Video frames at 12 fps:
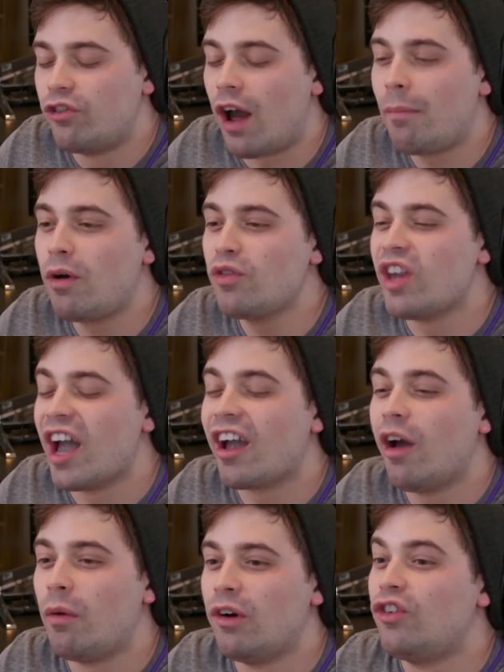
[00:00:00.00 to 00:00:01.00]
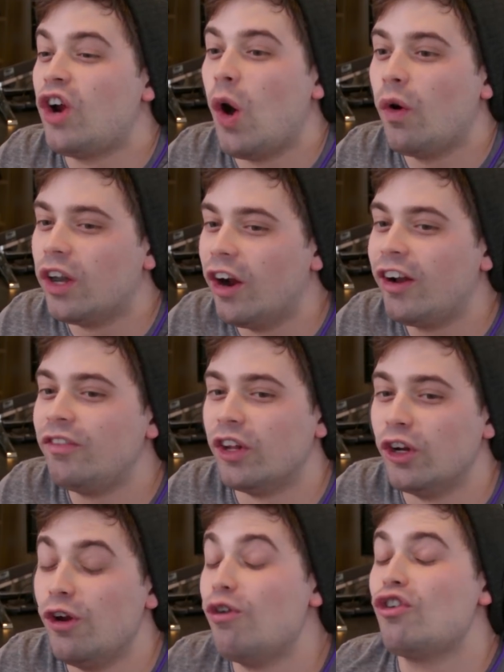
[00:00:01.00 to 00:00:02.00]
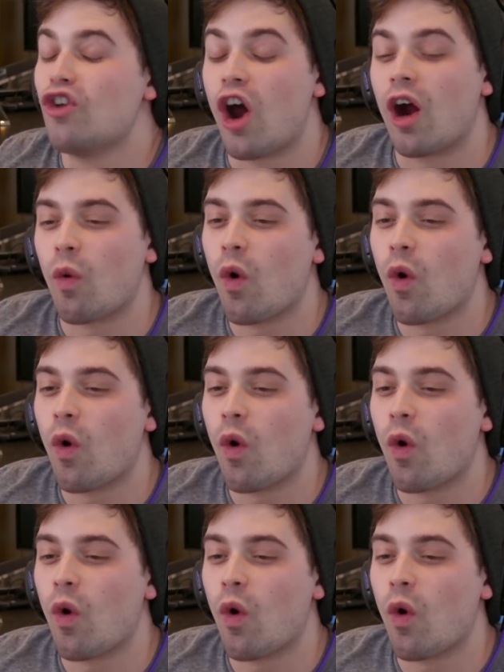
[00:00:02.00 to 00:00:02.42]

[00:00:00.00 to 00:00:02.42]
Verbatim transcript: John Bodega was so good in the new Star